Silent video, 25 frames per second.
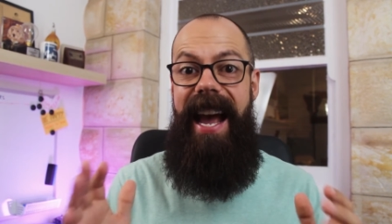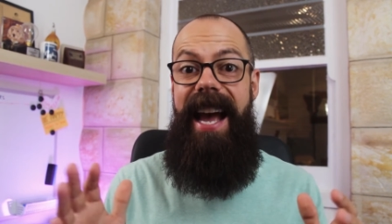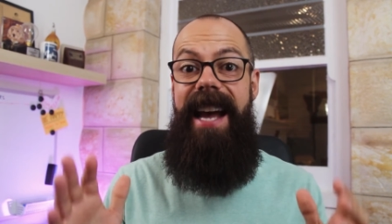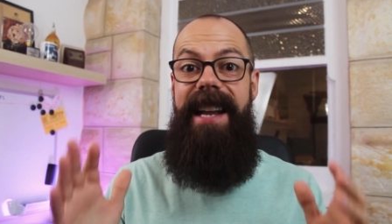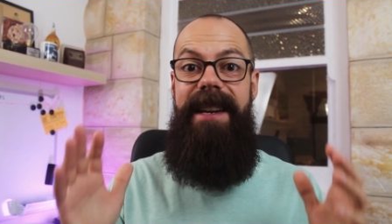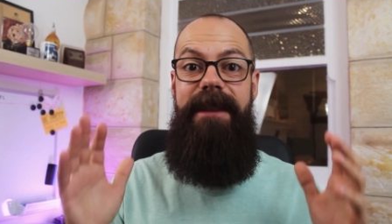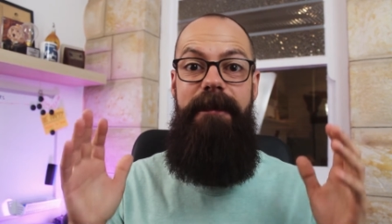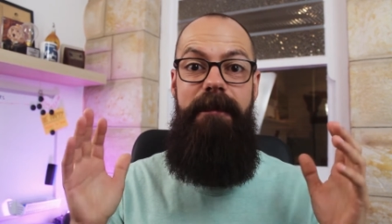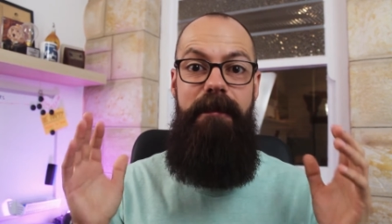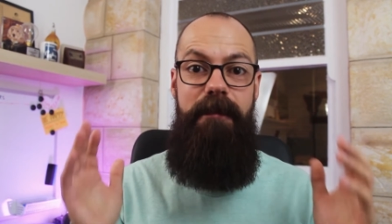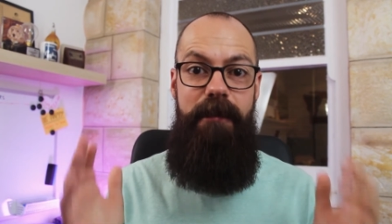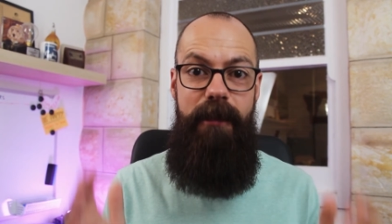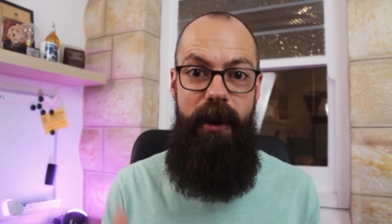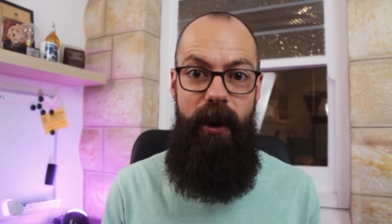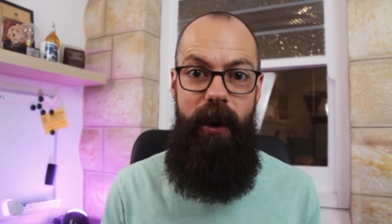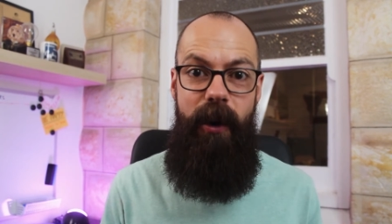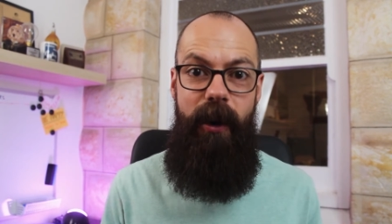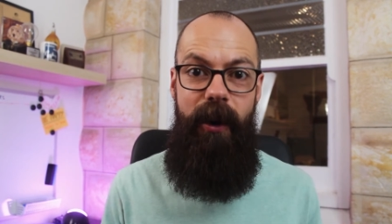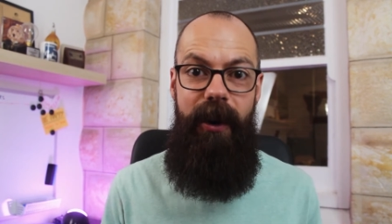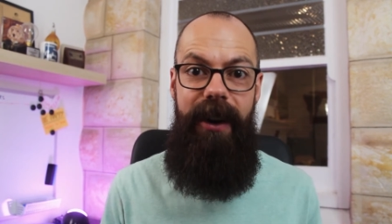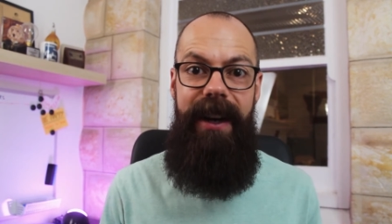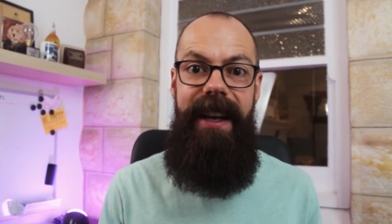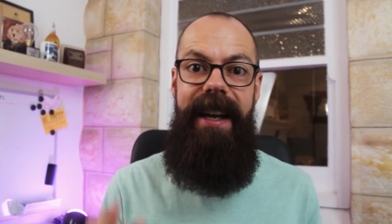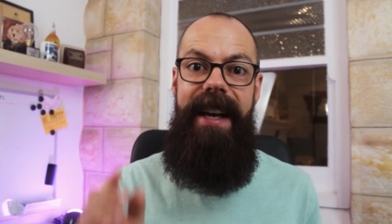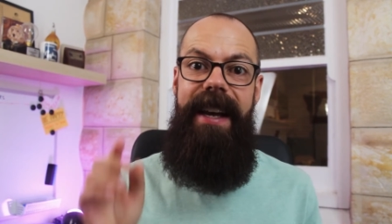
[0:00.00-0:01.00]
and
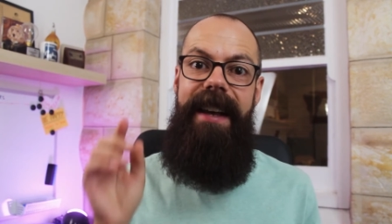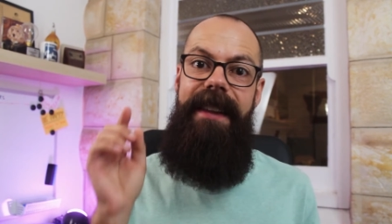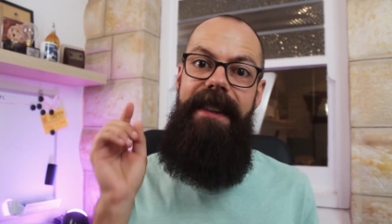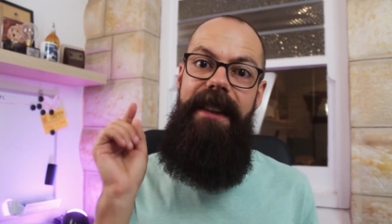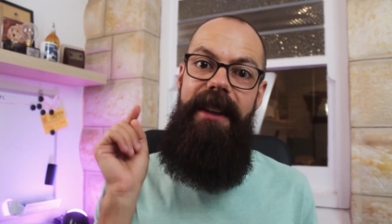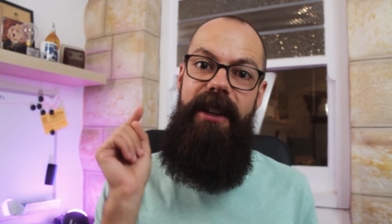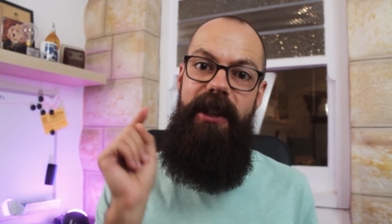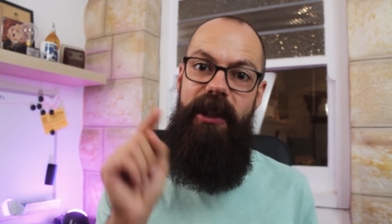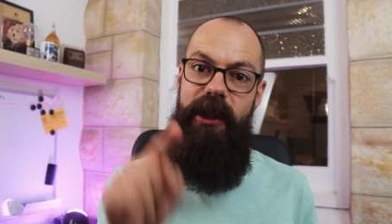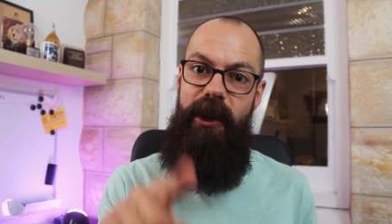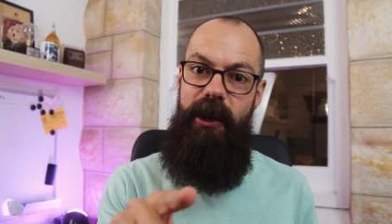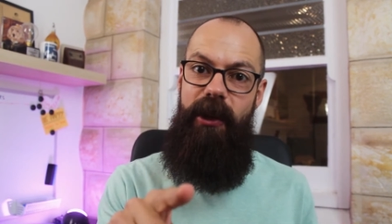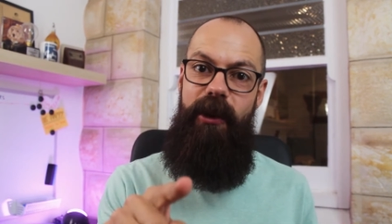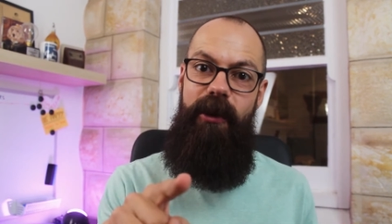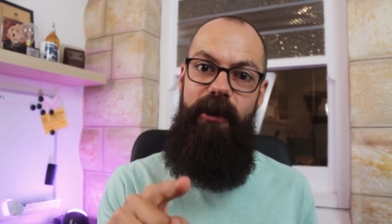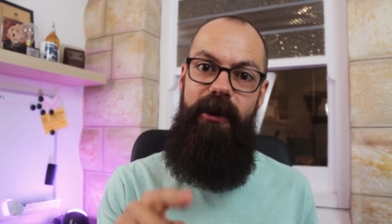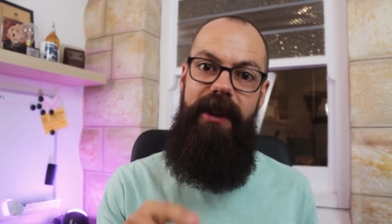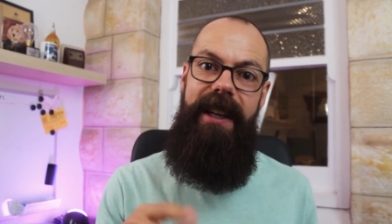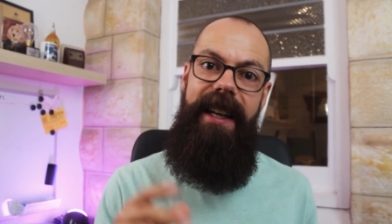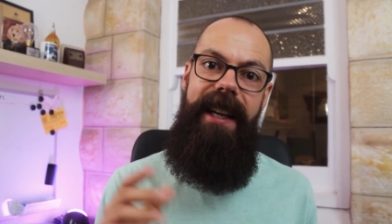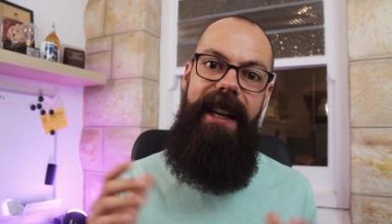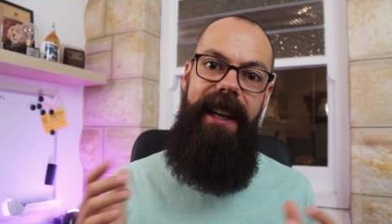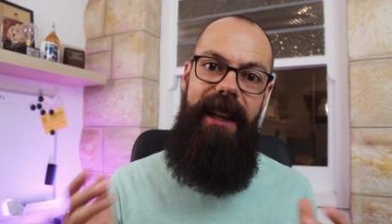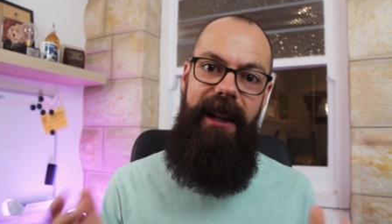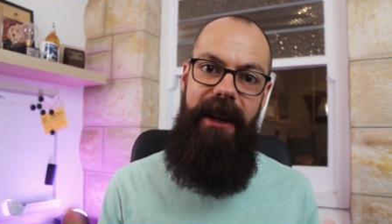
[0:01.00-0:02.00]
more that you
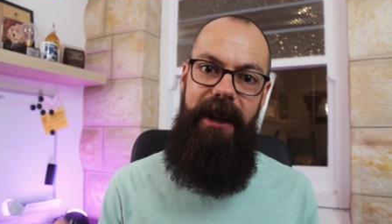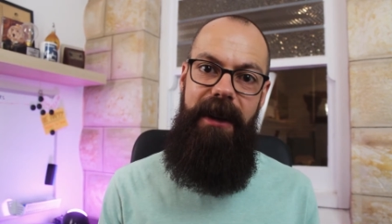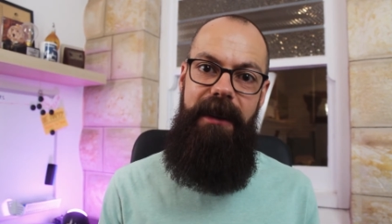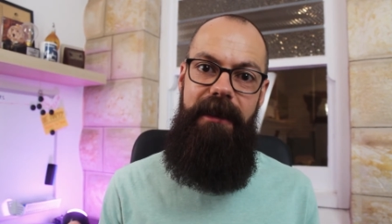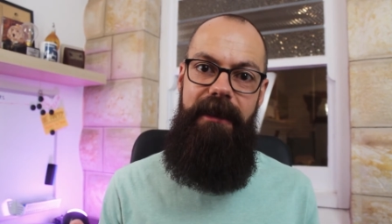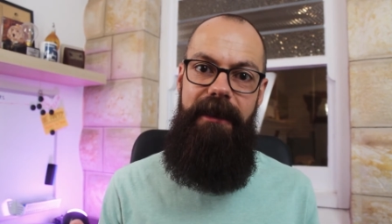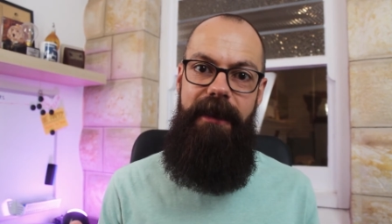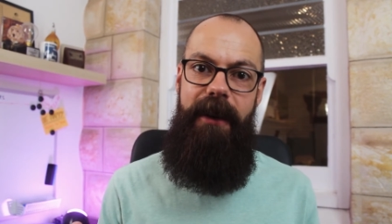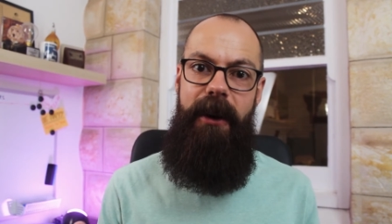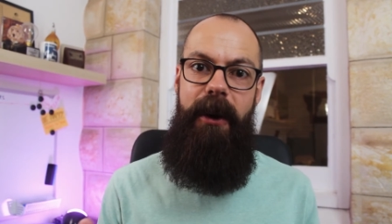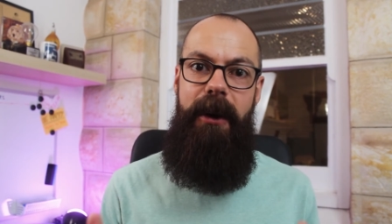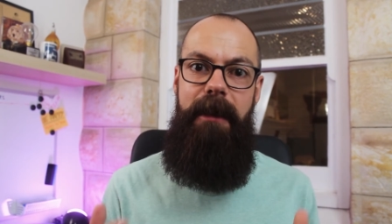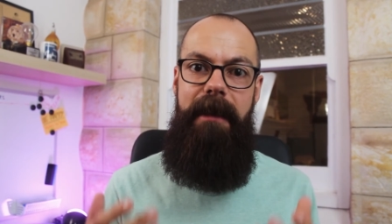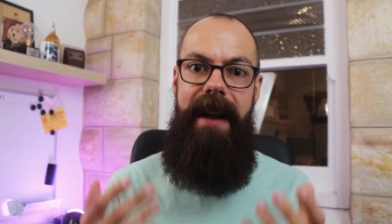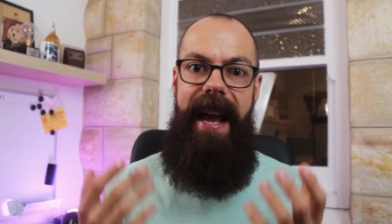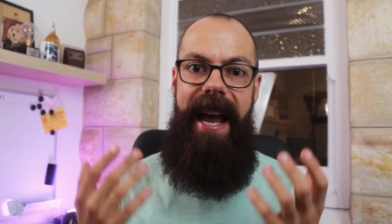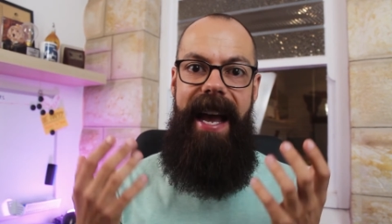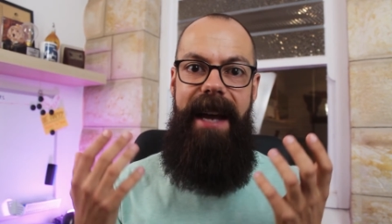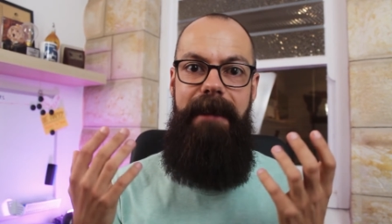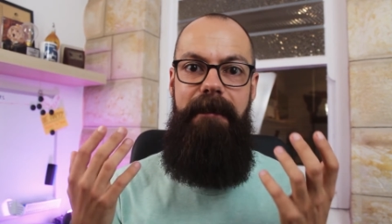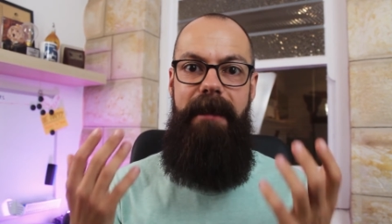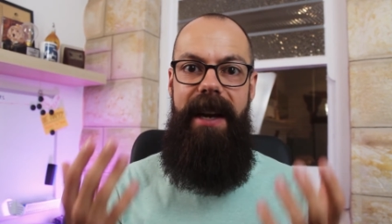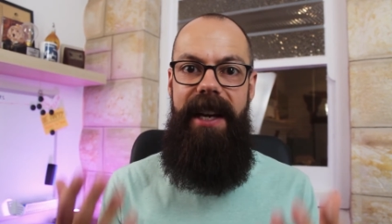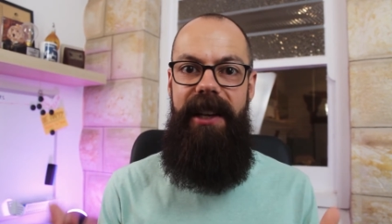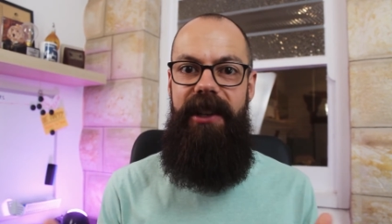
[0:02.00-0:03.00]
can learn from
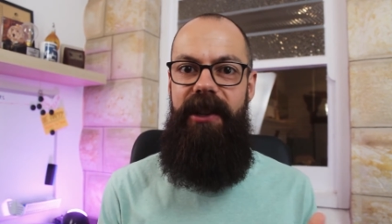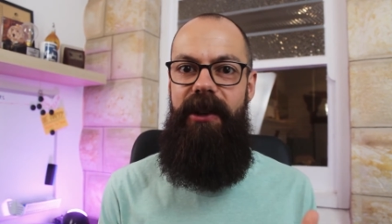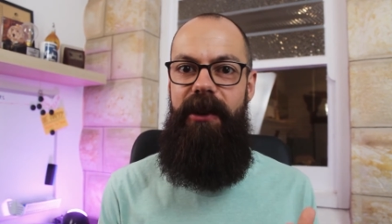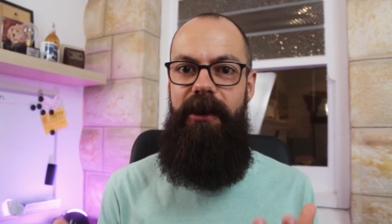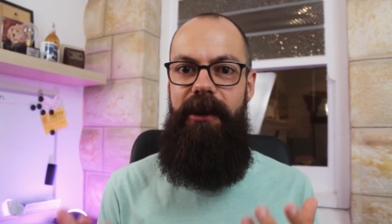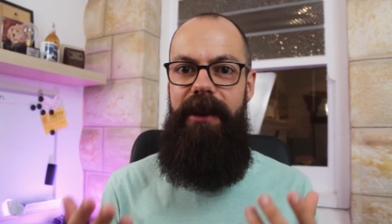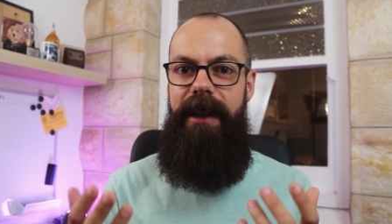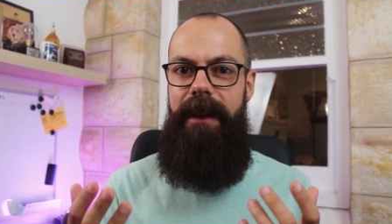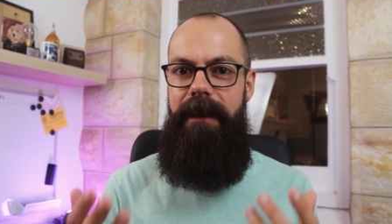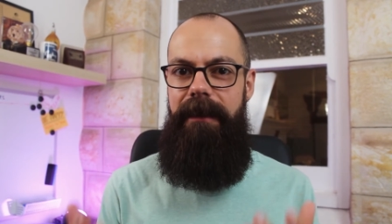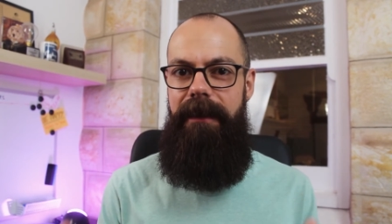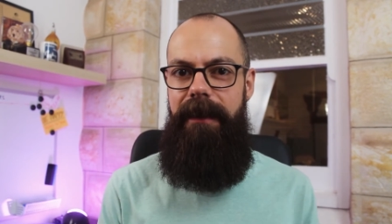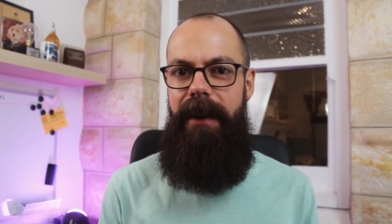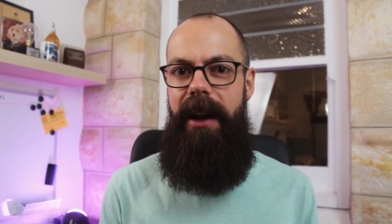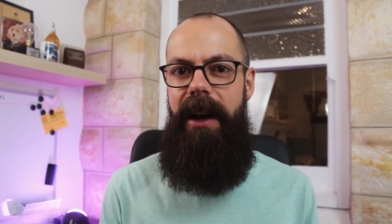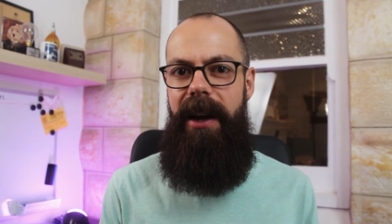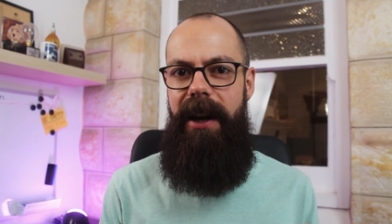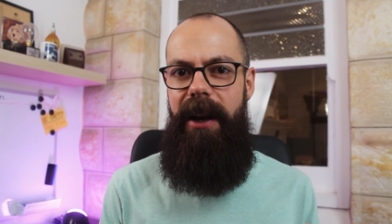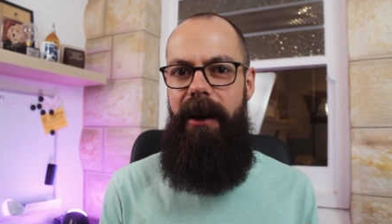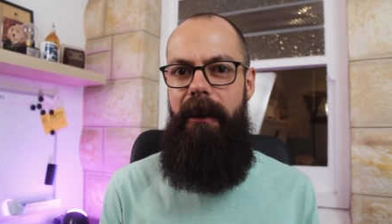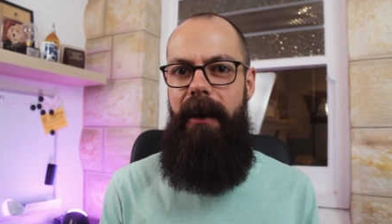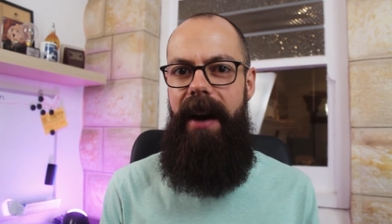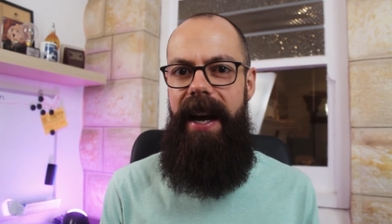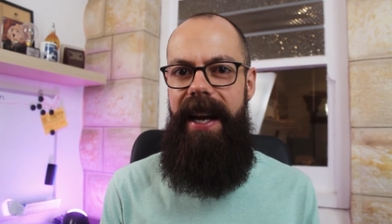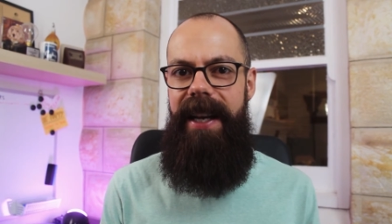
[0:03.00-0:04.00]
and make sure that
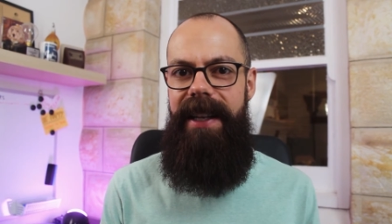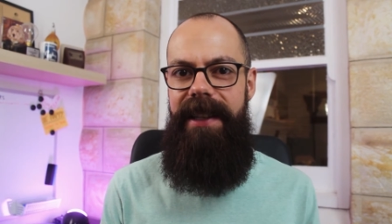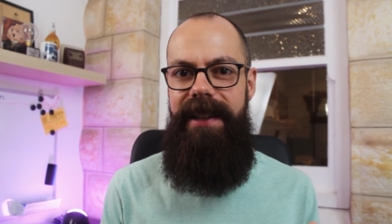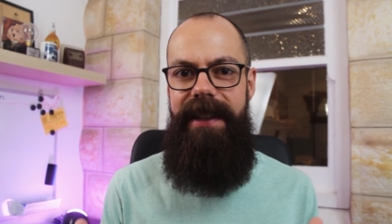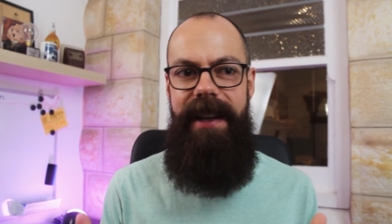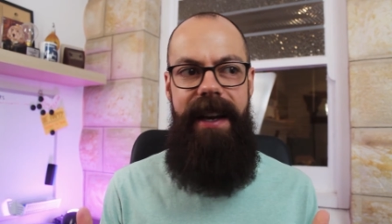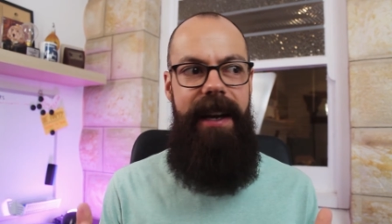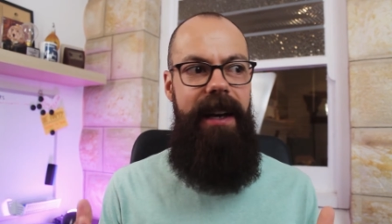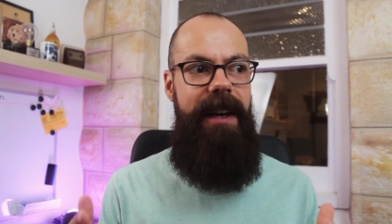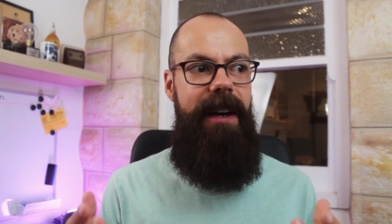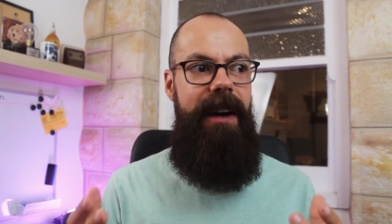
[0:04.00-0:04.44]
flyaways